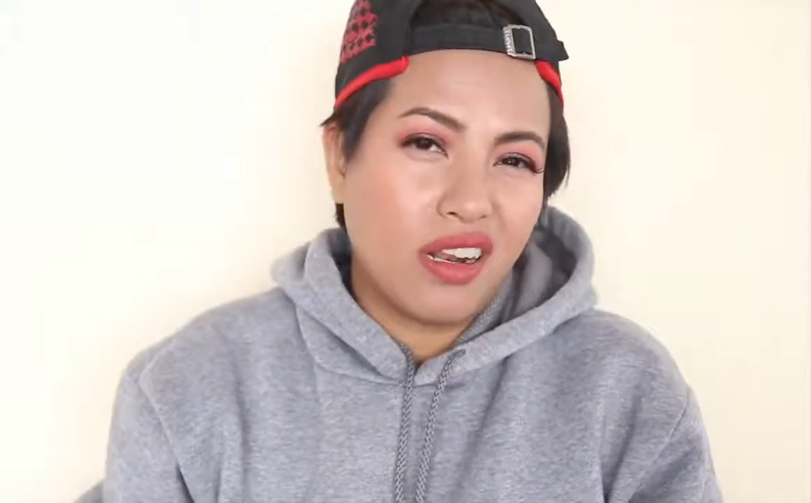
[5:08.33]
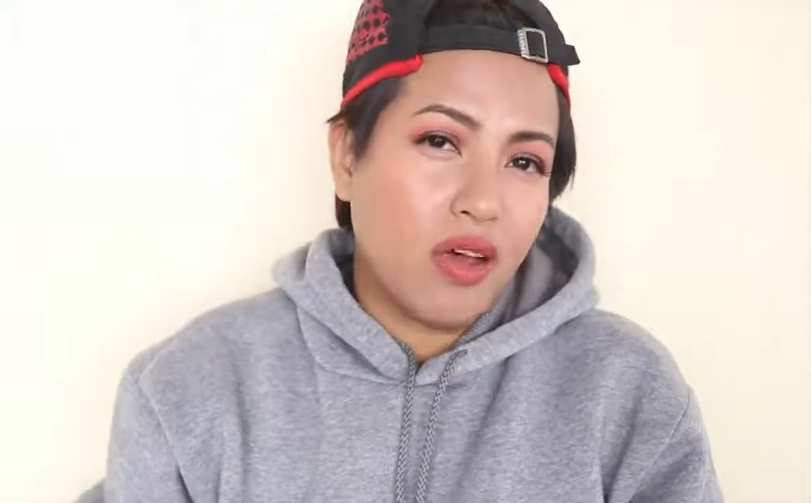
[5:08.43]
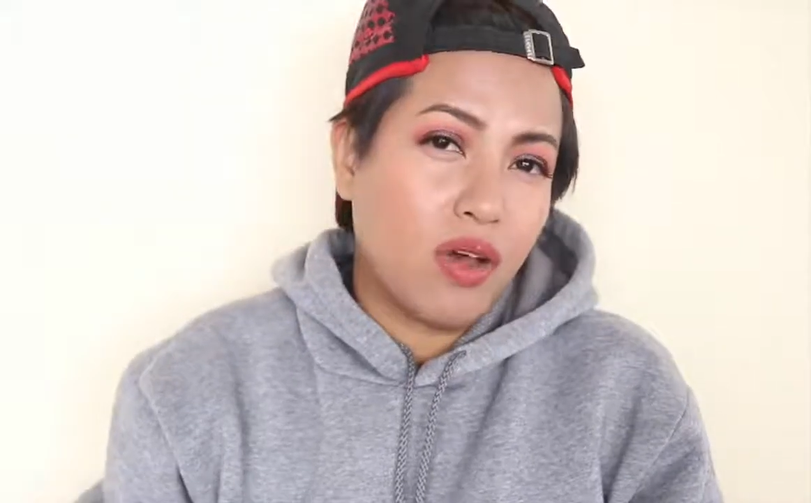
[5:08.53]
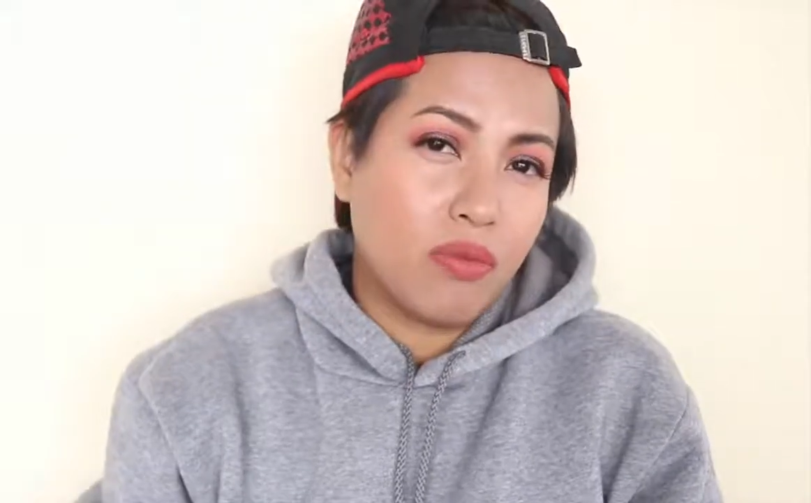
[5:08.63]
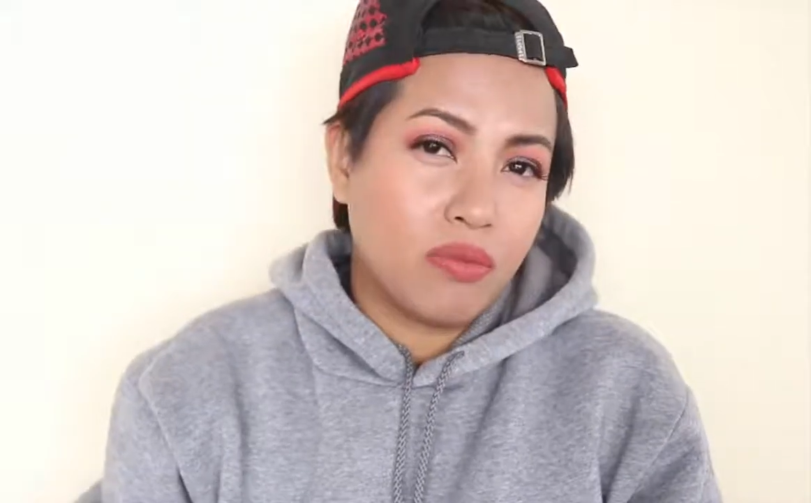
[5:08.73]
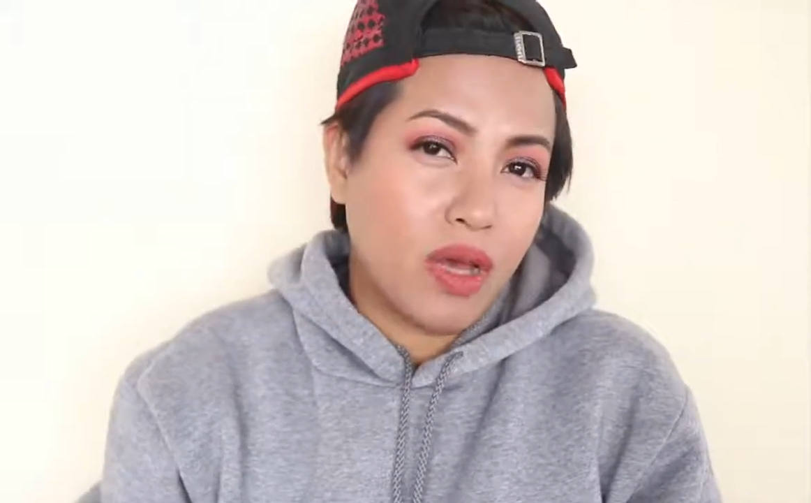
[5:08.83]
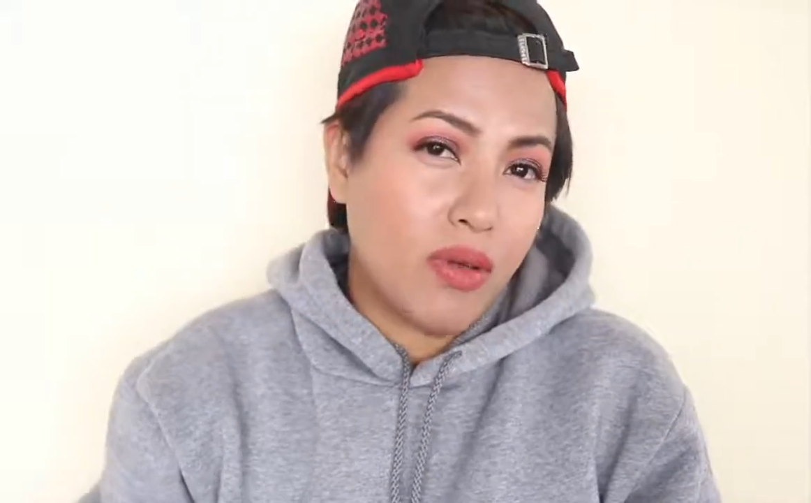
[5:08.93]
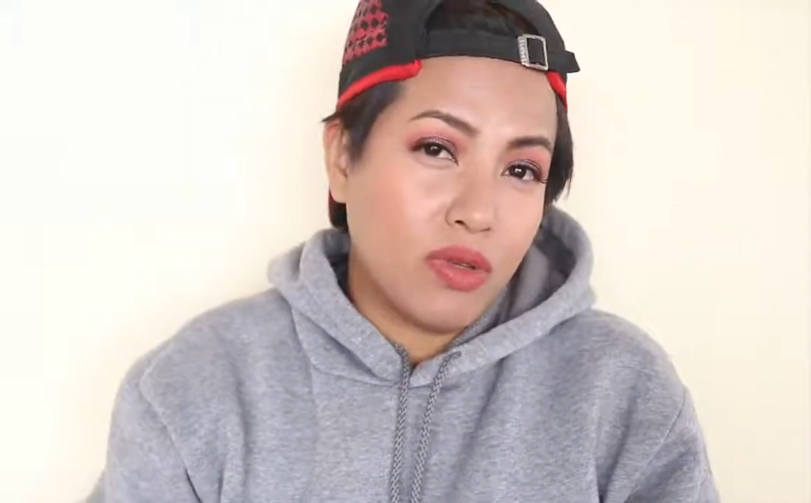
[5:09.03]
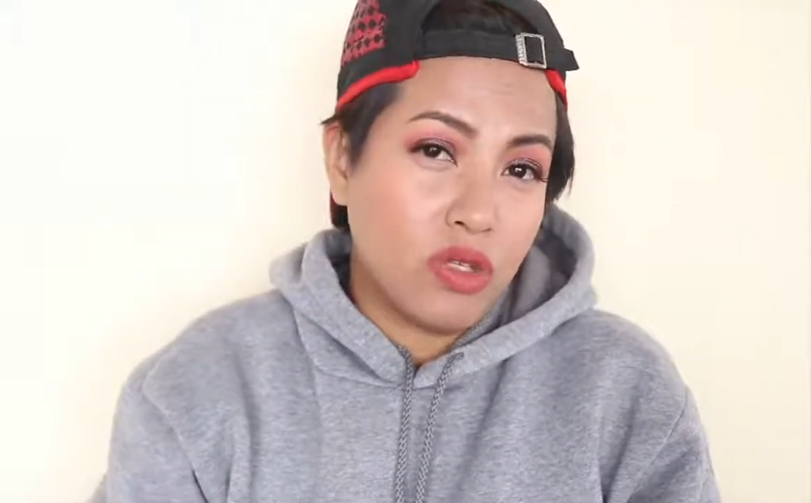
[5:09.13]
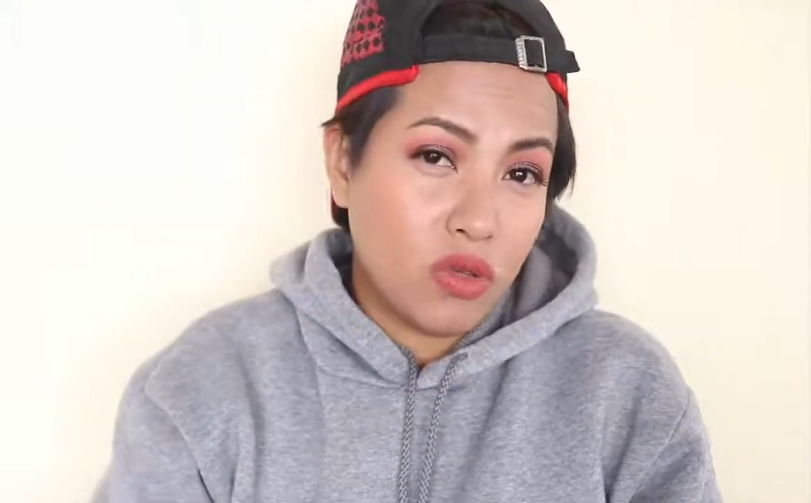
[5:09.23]
Now
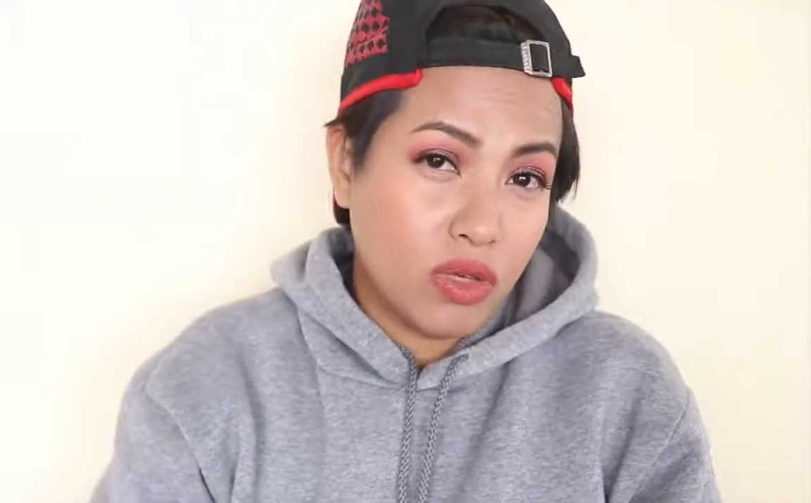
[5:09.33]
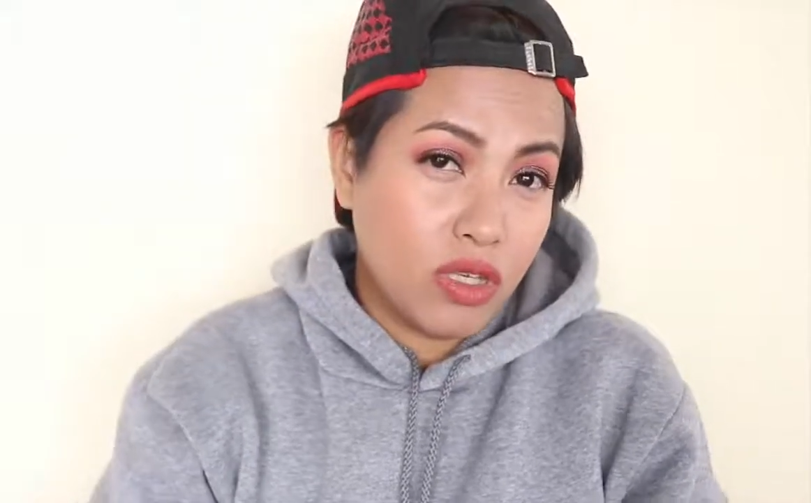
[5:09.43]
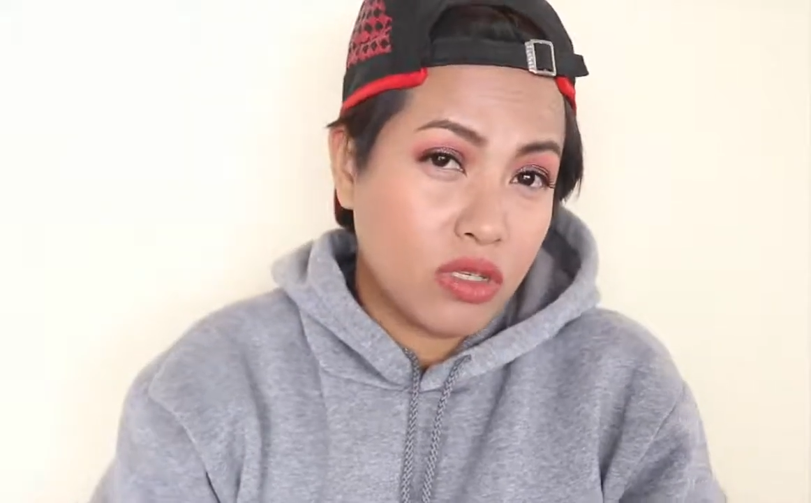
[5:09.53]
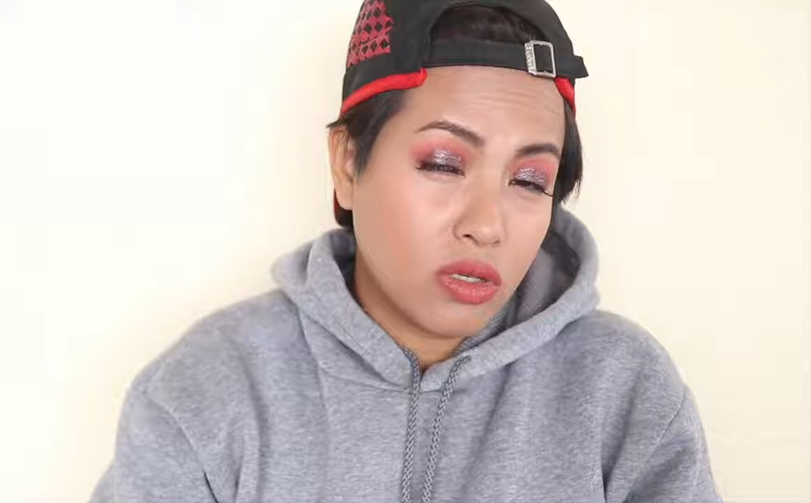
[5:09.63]
I'm assuming this